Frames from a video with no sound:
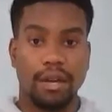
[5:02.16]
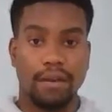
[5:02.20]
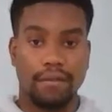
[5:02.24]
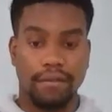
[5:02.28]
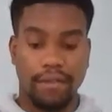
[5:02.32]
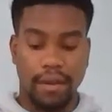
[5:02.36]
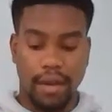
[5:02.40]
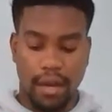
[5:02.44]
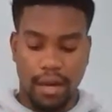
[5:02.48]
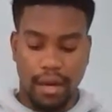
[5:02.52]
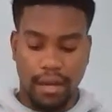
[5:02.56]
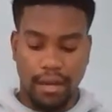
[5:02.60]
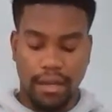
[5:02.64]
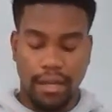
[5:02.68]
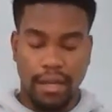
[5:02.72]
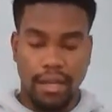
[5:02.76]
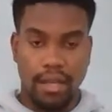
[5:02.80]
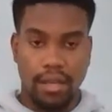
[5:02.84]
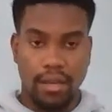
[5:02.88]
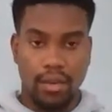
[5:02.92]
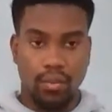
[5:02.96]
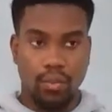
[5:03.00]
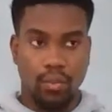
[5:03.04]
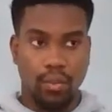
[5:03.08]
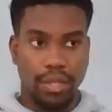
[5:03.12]
of the heart,
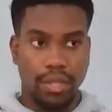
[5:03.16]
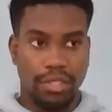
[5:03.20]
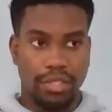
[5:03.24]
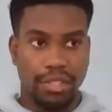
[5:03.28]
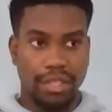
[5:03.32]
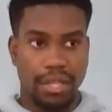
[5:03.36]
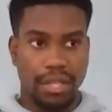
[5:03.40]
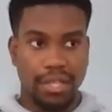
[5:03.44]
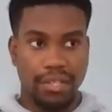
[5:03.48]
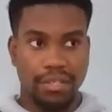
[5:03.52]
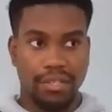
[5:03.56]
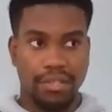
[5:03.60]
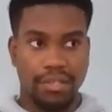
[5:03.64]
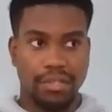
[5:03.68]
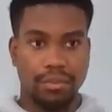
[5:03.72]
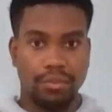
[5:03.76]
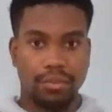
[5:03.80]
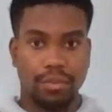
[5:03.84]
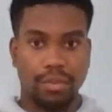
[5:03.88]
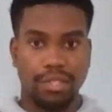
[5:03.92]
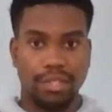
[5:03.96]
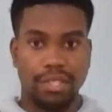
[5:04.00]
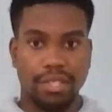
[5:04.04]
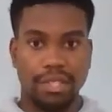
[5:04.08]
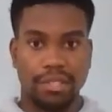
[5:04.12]
which is
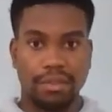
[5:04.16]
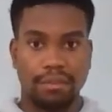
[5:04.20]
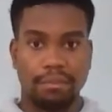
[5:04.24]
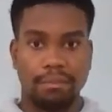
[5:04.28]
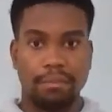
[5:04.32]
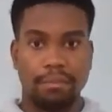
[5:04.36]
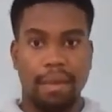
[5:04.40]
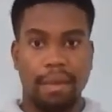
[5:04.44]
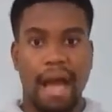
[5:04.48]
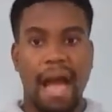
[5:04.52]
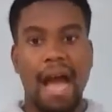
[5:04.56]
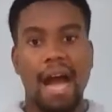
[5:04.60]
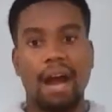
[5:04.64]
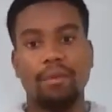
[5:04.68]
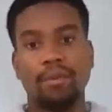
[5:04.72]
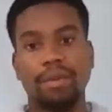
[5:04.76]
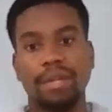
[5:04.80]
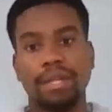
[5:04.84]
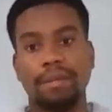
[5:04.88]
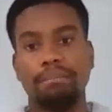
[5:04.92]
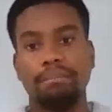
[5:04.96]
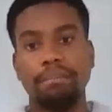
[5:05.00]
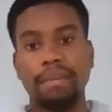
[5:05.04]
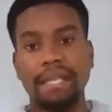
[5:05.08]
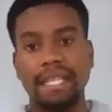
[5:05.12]
how
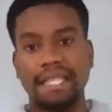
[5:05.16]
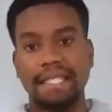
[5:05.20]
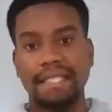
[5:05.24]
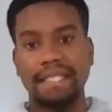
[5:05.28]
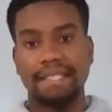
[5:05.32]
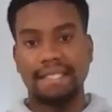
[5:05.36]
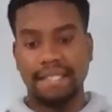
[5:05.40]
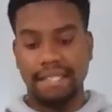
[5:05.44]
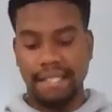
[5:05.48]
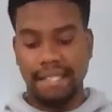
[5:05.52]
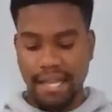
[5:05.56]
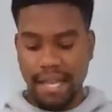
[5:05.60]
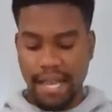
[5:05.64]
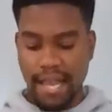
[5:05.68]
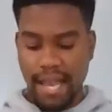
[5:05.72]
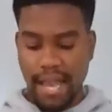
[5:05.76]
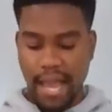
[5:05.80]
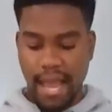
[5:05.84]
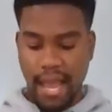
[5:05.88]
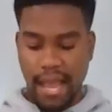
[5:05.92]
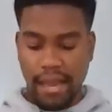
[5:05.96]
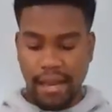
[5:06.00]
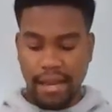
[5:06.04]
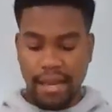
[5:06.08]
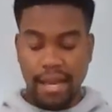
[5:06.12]
it beats.
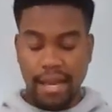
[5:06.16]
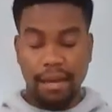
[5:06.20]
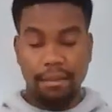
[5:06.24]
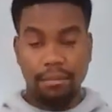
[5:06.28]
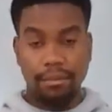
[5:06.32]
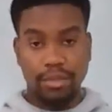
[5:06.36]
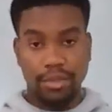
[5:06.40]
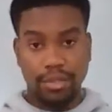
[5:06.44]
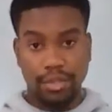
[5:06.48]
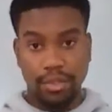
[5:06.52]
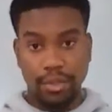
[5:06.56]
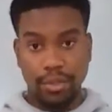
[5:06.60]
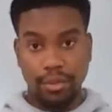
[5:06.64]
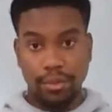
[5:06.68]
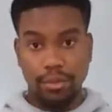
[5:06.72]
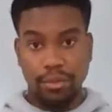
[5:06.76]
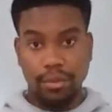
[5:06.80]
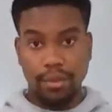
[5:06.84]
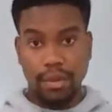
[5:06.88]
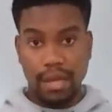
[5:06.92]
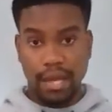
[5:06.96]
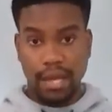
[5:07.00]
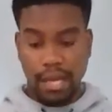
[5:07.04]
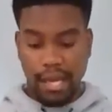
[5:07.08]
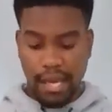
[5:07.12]
And number
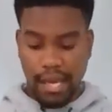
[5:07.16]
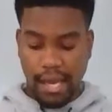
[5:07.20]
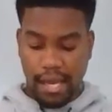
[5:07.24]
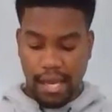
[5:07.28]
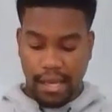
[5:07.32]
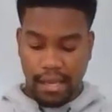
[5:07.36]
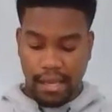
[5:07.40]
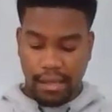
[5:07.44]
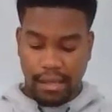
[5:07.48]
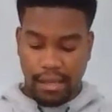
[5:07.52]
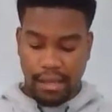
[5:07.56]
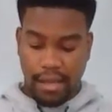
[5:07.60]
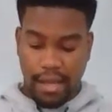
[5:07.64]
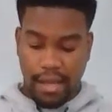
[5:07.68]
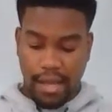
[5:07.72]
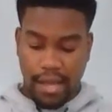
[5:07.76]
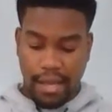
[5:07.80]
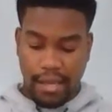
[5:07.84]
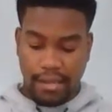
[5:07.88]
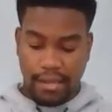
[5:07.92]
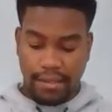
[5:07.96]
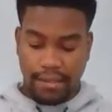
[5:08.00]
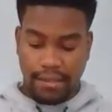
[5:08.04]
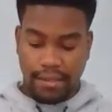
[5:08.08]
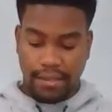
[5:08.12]
two, it
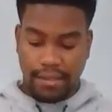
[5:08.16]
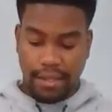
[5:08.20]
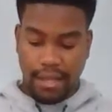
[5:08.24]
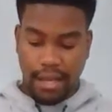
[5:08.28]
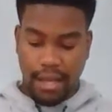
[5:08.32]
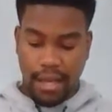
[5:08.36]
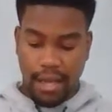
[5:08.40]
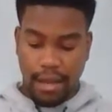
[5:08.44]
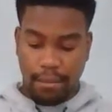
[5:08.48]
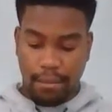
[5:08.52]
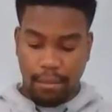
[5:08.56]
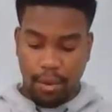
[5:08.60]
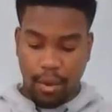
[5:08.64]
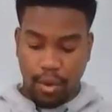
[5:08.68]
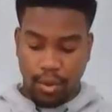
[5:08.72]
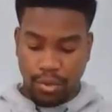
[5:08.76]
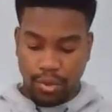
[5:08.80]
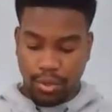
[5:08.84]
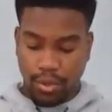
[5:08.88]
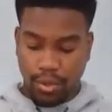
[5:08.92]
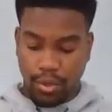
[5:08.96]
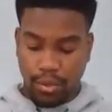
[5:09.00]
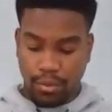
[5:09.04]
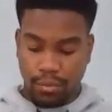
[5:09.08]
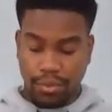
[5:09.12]
is
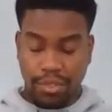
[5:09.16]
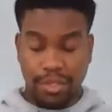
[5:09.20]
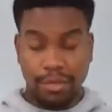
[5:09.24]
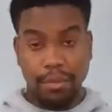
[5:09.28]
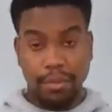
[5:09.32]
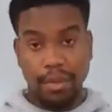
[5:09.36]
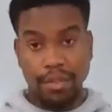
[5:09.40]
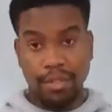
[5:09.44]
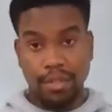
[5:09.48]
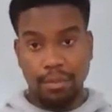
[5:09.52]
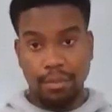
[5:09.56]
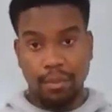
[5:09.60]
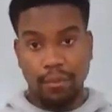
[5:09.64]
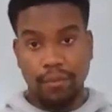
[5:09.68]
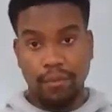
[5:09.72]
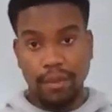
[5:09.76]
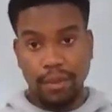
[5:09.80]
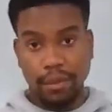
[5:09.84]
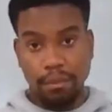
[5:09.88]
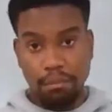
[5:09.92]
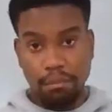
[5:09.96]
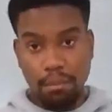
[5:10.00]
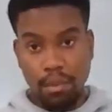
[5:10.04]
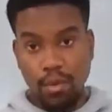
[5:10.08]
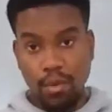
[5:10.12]
also responsible for
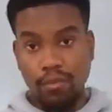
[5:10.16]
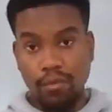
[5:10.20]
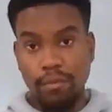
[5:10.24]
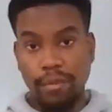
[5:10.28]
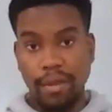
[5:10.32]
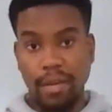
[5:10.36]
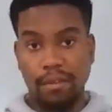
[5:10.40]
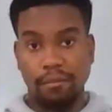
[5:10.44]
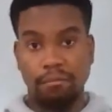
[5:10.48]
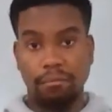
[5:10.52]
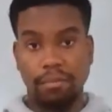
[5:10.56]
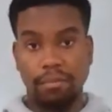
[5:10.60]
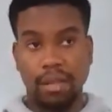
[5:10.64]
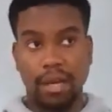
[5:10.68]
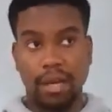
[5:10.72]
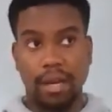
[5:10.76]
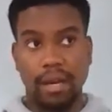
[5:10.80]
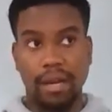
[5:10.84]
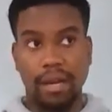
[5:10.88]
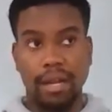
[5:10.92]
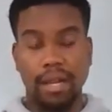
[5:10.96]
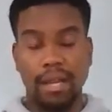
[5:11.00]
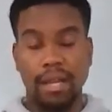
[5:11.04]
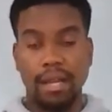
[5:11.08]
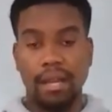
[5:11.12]
the movement of
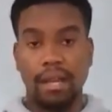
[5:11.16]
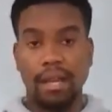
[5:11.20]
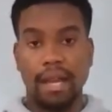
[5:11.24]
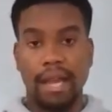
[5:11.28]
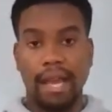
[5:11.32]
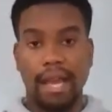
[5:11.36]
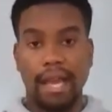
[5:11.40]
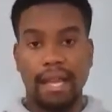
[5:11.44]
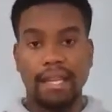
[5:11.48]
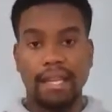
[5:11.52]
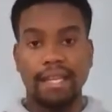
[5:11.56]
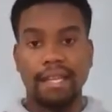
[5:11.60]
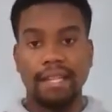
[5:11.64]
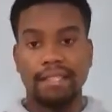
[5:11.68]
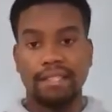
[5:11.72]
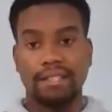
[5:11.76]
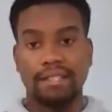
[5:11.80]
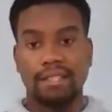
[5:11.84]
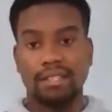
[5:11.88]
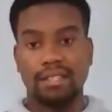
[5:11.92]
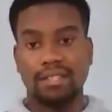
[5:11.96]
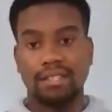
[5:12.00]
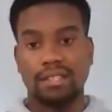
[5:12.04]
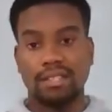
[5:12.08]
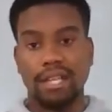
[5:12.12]
blood, and it is
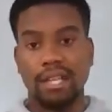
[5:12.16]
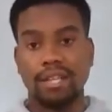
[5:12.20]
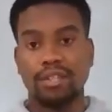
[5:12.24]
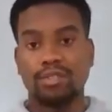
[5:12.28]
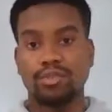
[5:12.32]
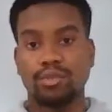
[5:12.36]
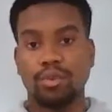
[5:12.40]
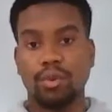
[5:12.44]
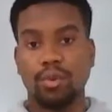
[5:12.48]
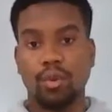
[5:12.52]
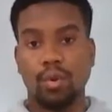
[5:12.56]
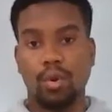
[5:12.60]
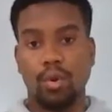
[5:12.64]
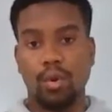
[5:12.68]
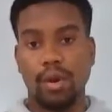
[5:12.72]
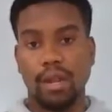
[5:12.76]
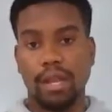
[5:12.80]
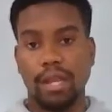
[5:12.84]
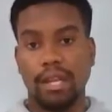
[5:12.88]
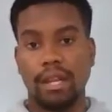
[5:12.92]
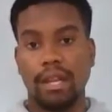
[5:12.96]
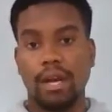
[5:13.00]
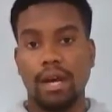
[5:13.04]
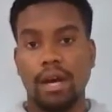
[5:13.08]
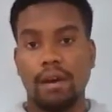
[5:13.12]
the central
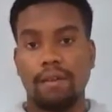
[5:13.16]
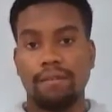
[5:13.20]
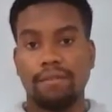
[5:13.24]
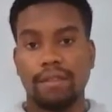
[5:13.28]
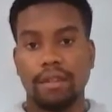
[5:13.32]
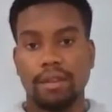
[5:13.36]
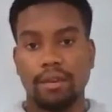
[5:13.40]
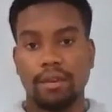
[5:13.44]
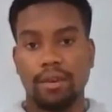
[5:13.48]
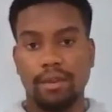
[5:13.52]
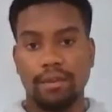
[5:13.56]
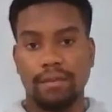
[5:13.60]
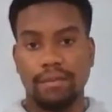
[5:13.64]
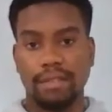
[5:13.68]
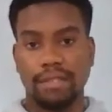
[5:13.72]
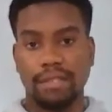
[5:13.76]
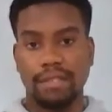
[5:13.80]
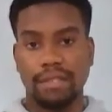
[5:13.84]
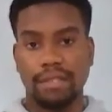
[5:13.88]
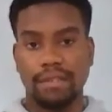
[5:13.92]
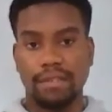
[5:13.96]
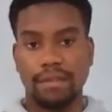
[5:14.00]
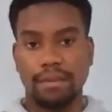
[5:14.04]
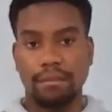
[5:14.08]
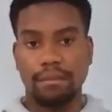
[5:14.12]
organ of the nervous
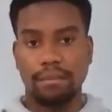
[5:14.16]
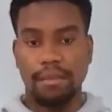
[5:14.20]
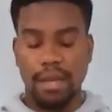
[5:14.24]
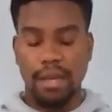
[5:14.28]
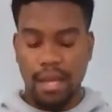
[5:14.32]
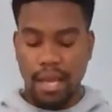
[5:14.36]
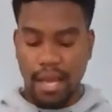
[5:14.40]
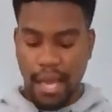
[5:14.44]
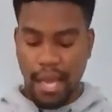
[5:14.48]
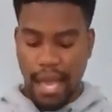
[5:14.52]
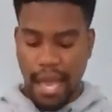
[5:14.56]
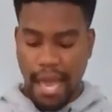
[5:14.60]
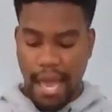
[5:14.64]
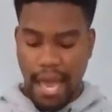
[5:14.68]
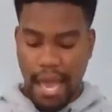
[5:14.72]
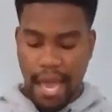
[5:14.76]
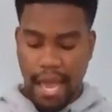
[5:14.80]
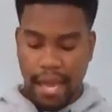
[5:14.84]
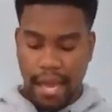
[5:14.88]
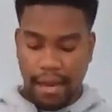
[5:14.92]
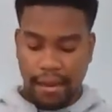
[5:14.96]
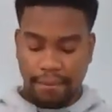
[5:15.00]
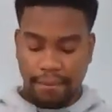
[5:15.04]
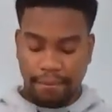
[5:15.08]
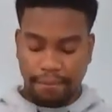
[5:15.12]
system.
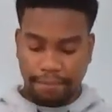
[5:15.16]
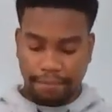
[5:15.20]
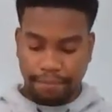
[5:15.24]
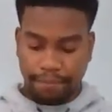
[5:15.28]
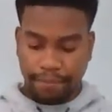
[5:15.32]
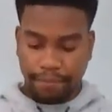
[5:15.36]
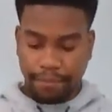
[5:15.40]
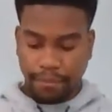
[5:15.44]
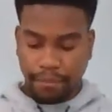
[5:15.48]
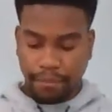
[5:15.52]
And